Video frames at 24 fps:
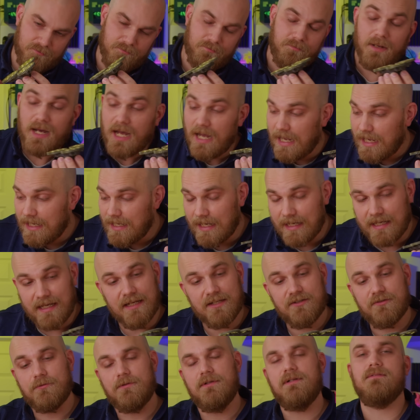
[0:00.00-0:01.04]
but I
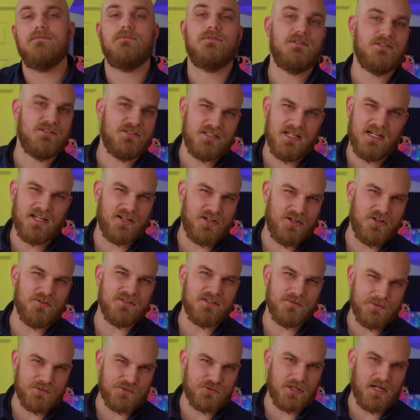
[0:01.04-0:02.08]
guess we're, we're just not gonna know
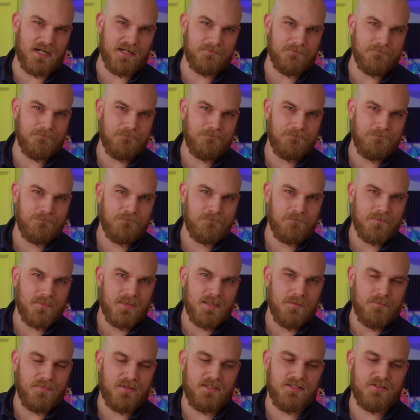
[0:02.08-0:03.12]
until we try.
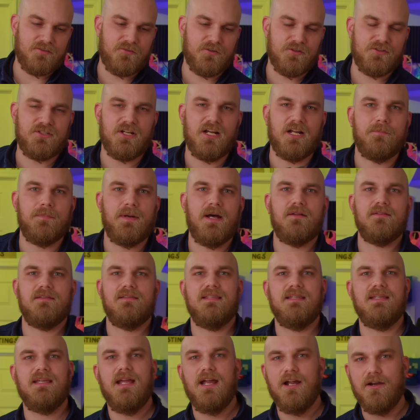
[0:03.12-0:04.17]
But let's first talk about
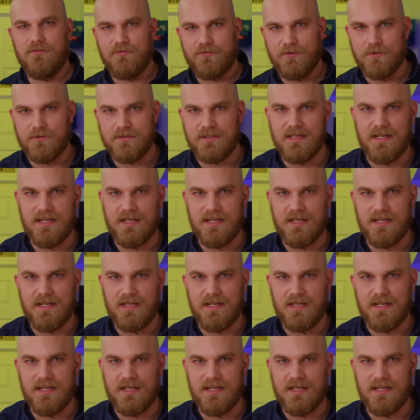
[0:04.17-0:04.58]
the airflow